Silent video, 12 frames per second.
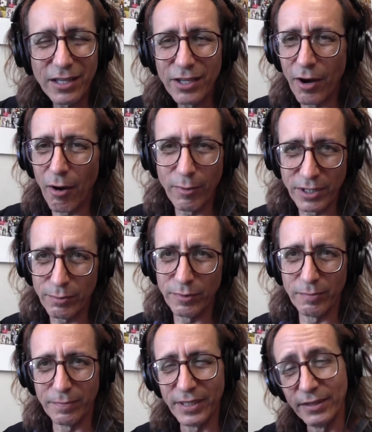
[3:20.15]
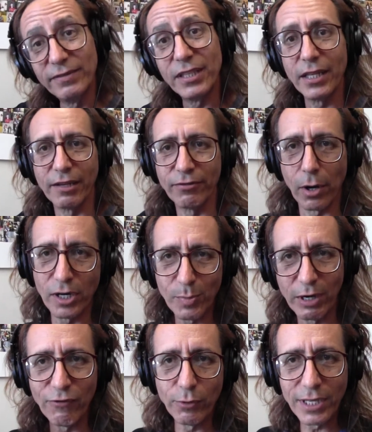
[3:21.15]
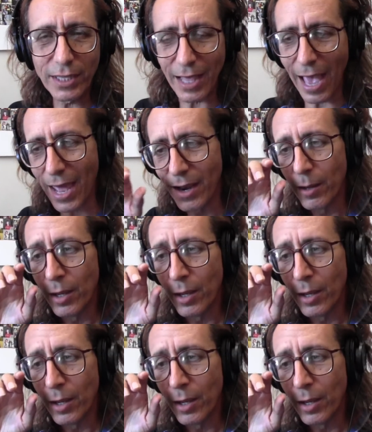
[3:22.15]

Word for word: you know, which would be silly of course, but if you did that,